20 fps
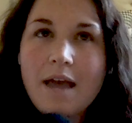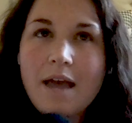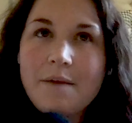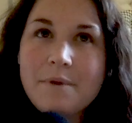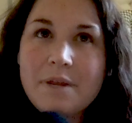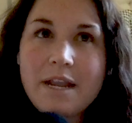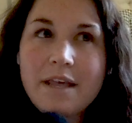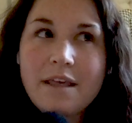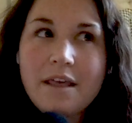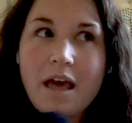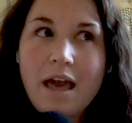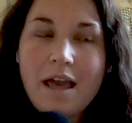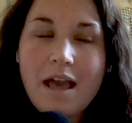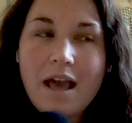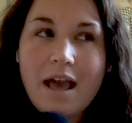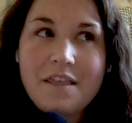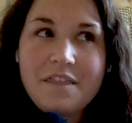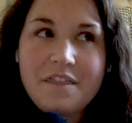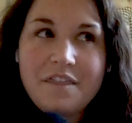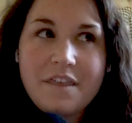I mean, I,
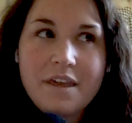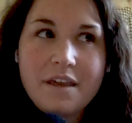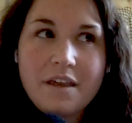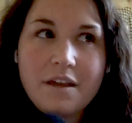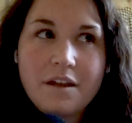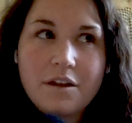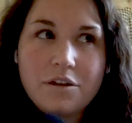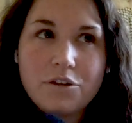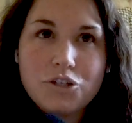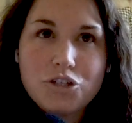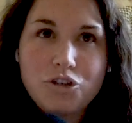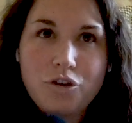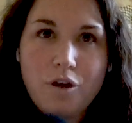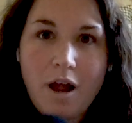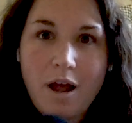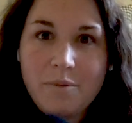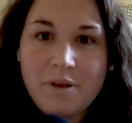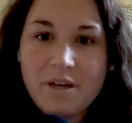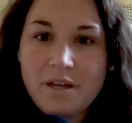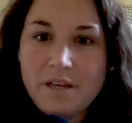I, I, think
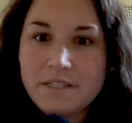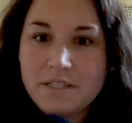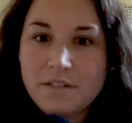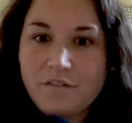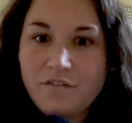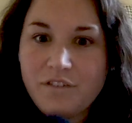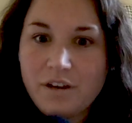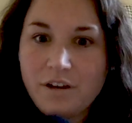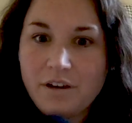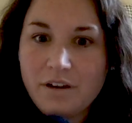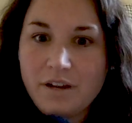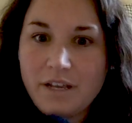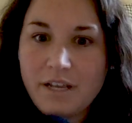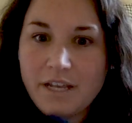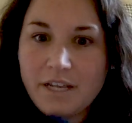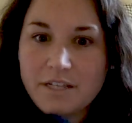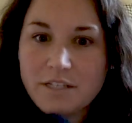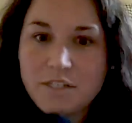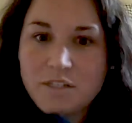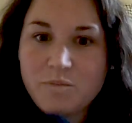trauma is a very
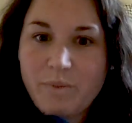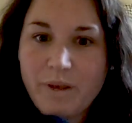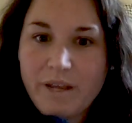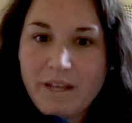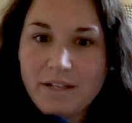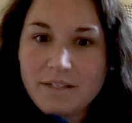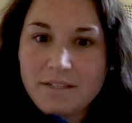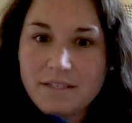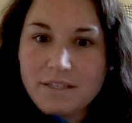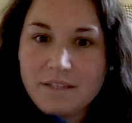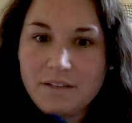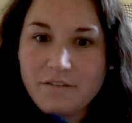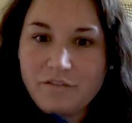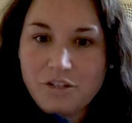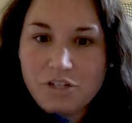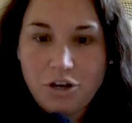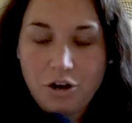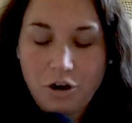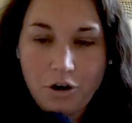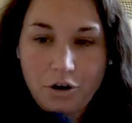
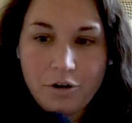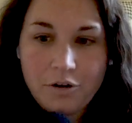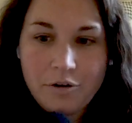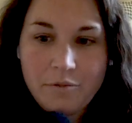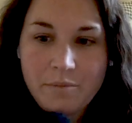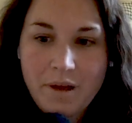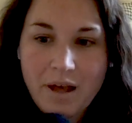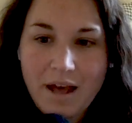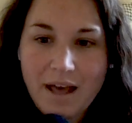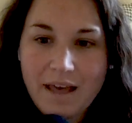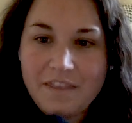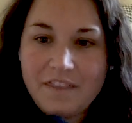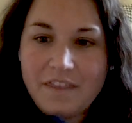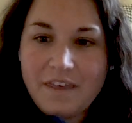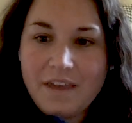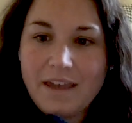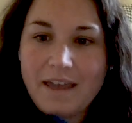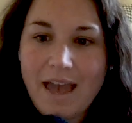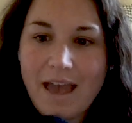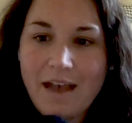expansive term. I
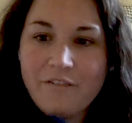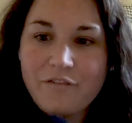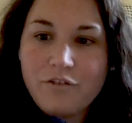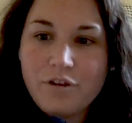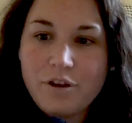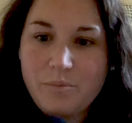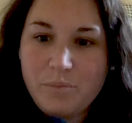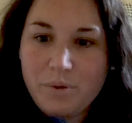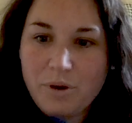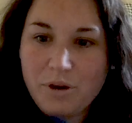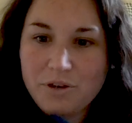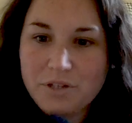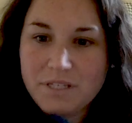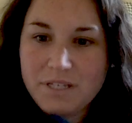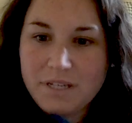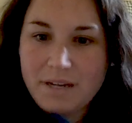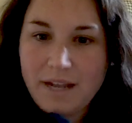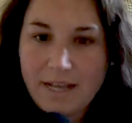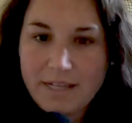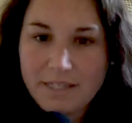think every
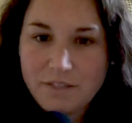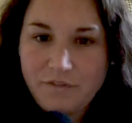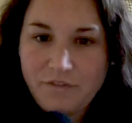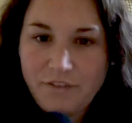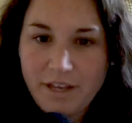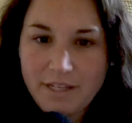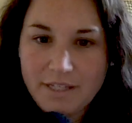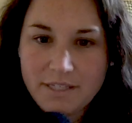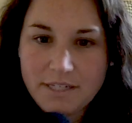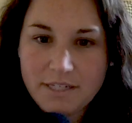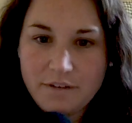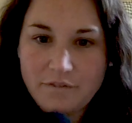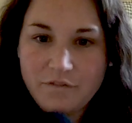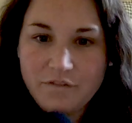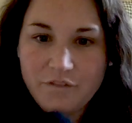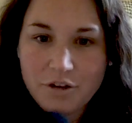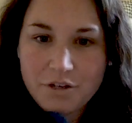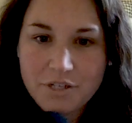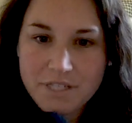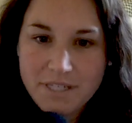person has faced
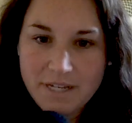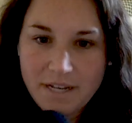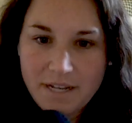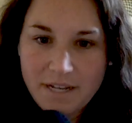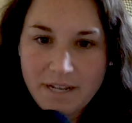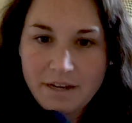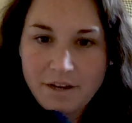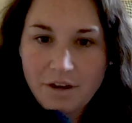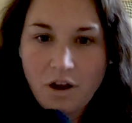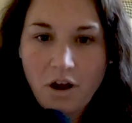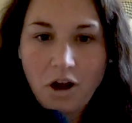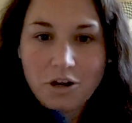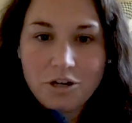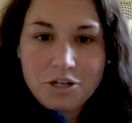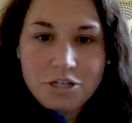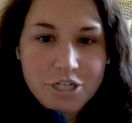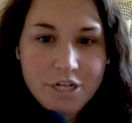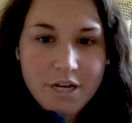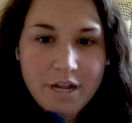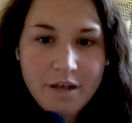adversity and
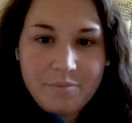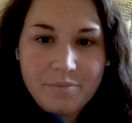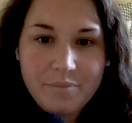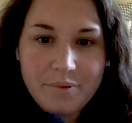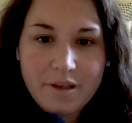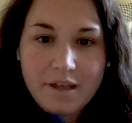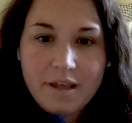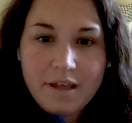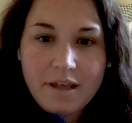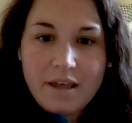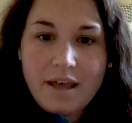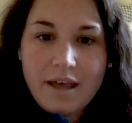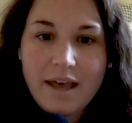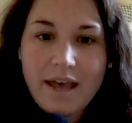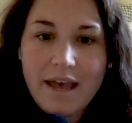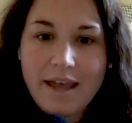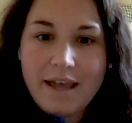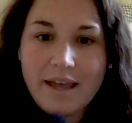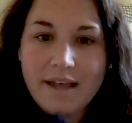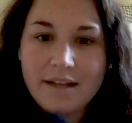hardship,
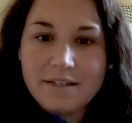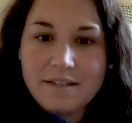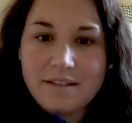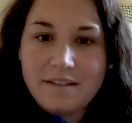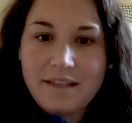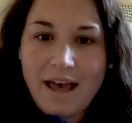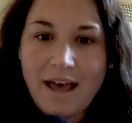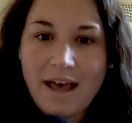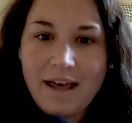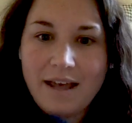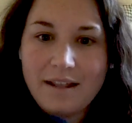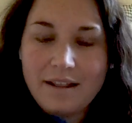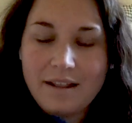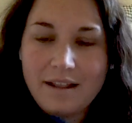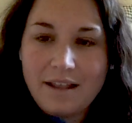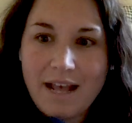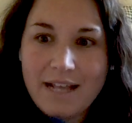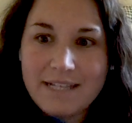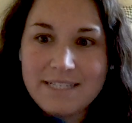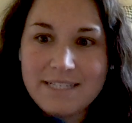and that
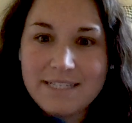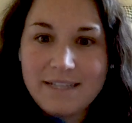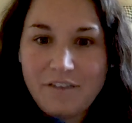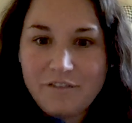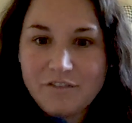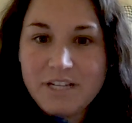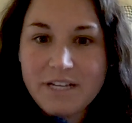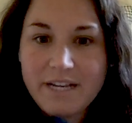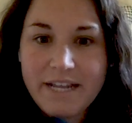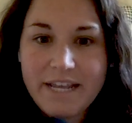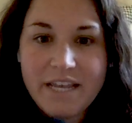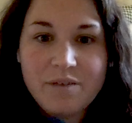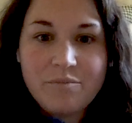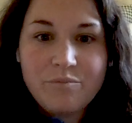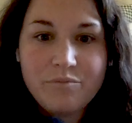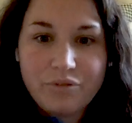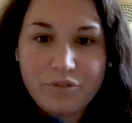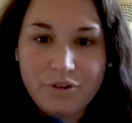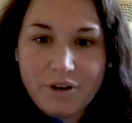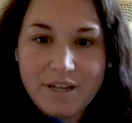has left an
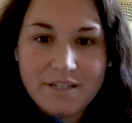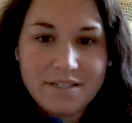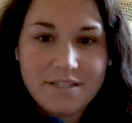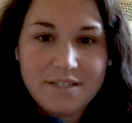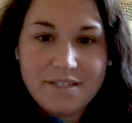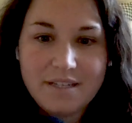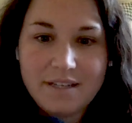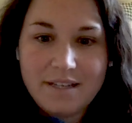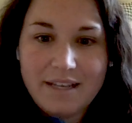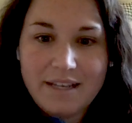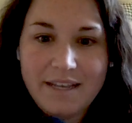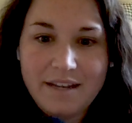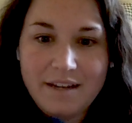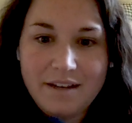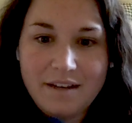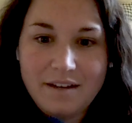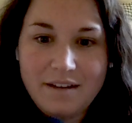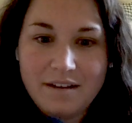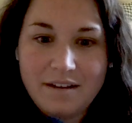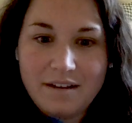imprint
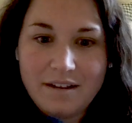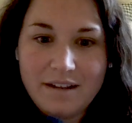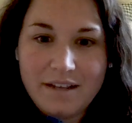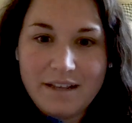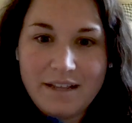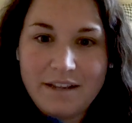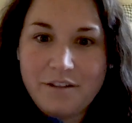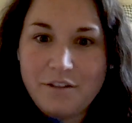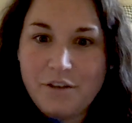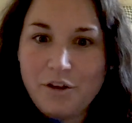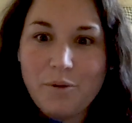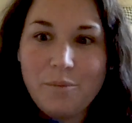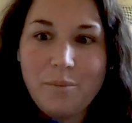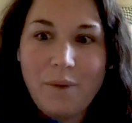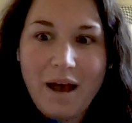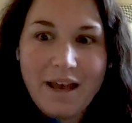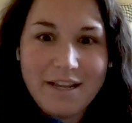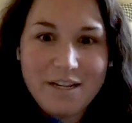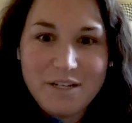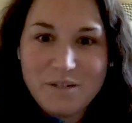in in their
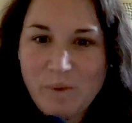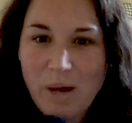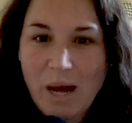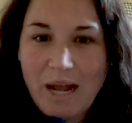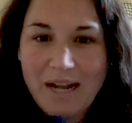mind,